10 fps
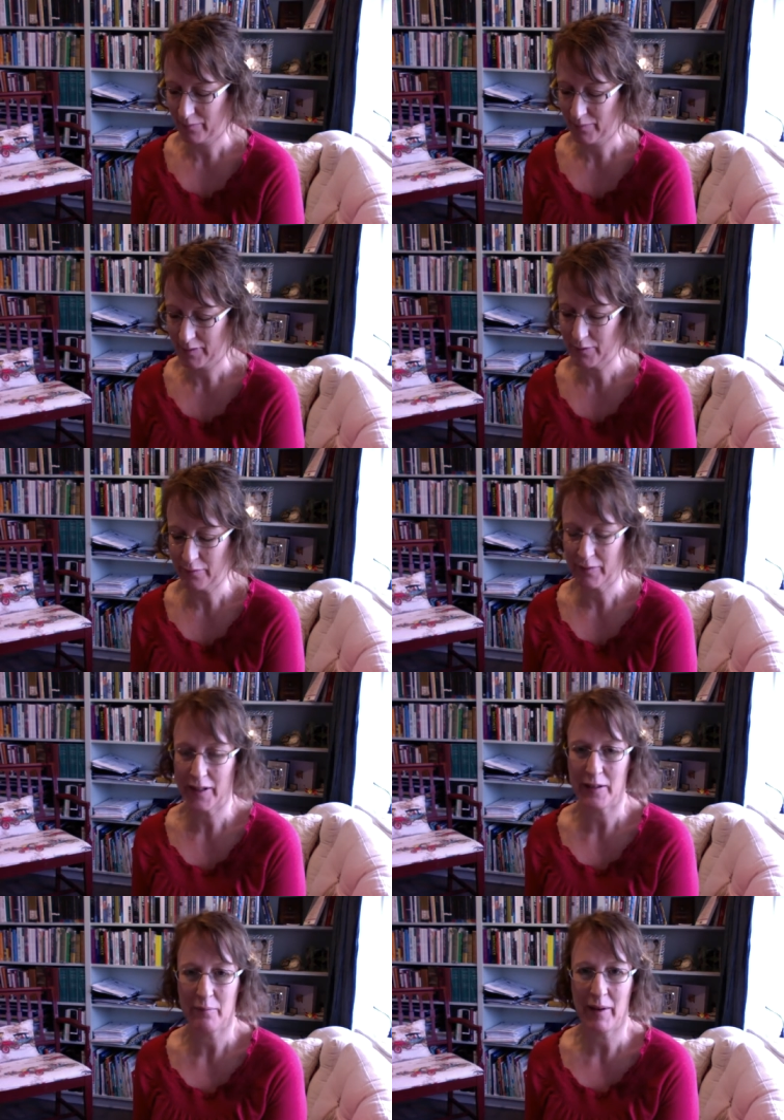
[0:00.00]
sort of
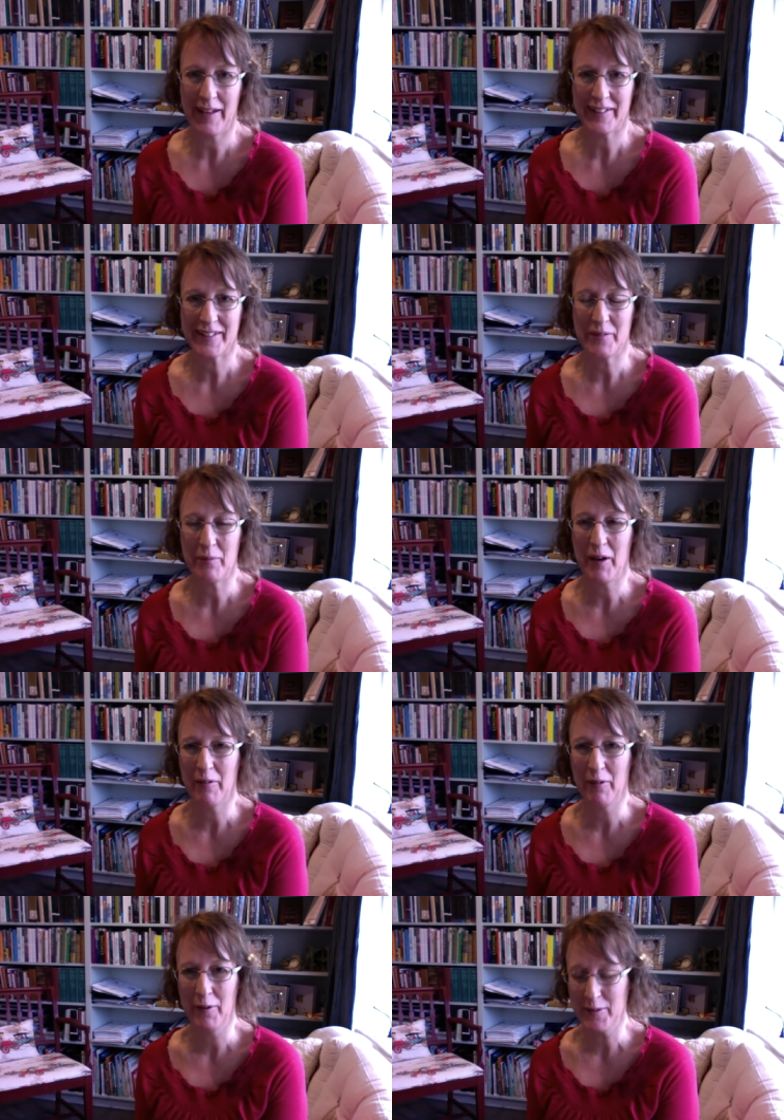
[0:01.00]
getting back to my
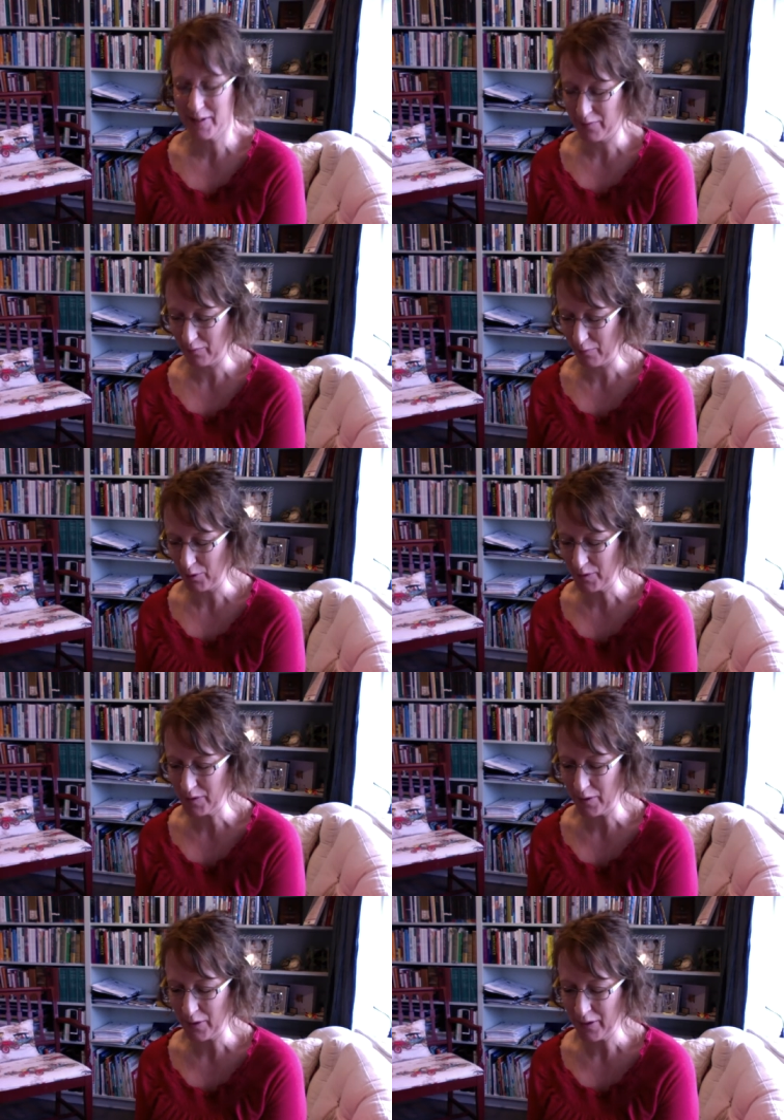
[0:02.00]
roots even more
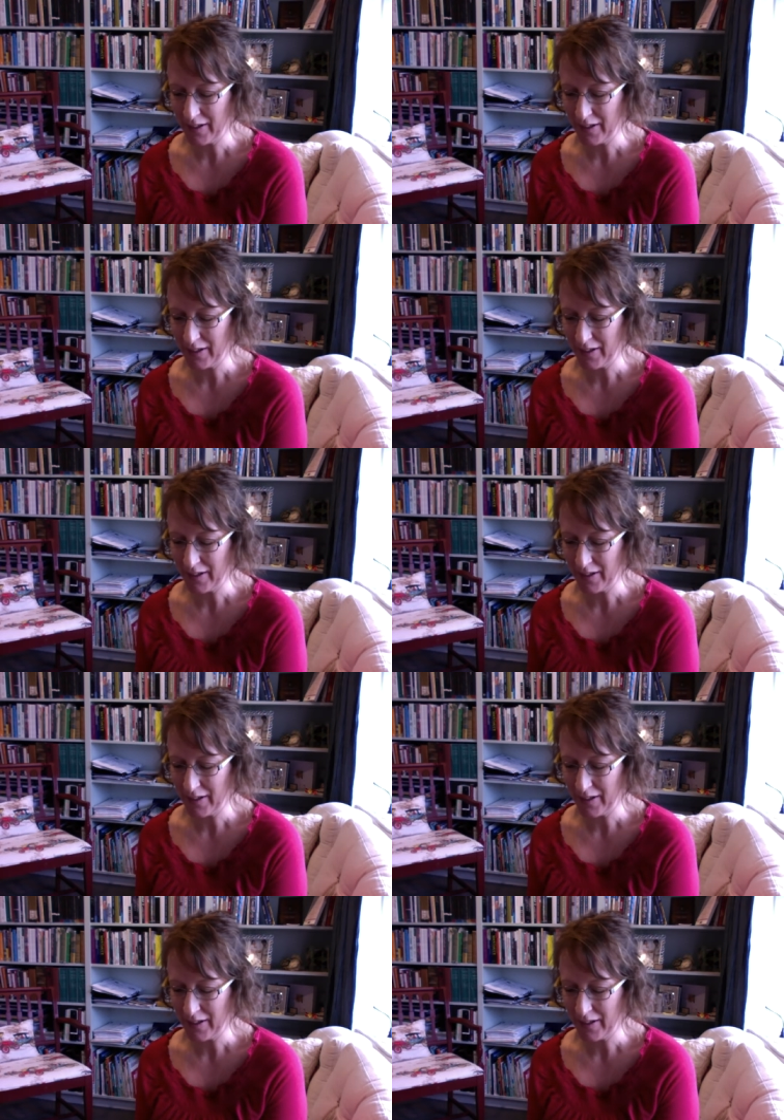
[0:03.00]
so.